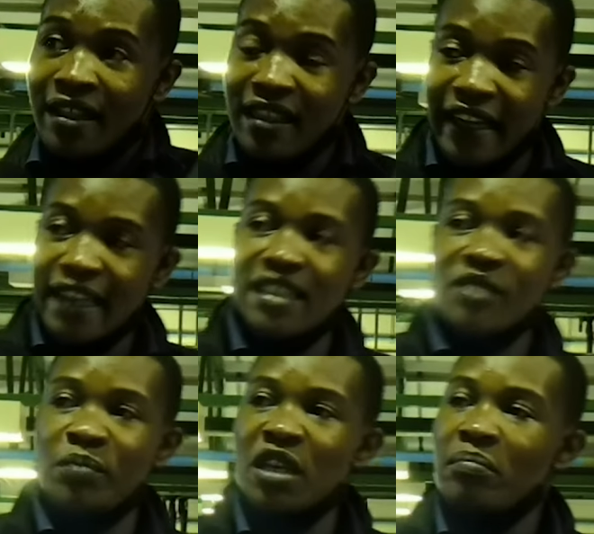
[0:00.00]
The red is
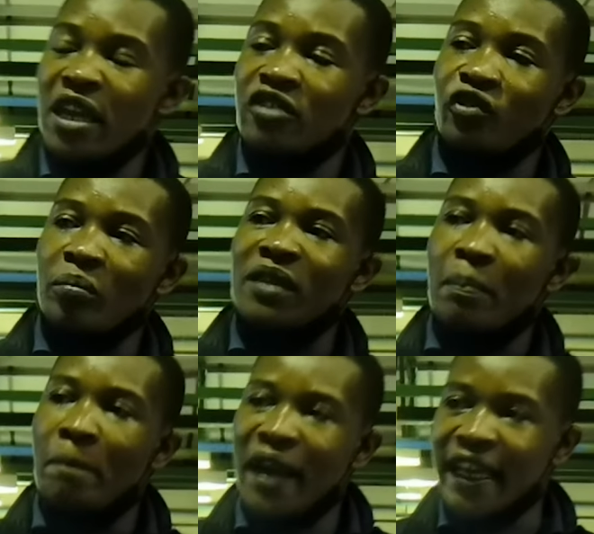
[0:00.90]
being made from the
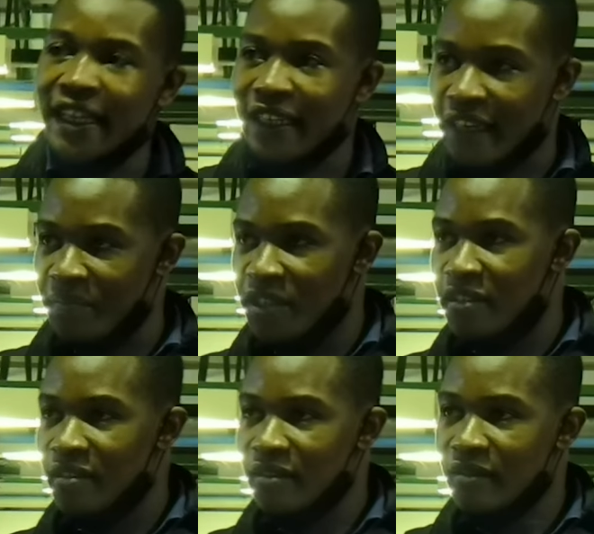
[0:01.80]
black grapes.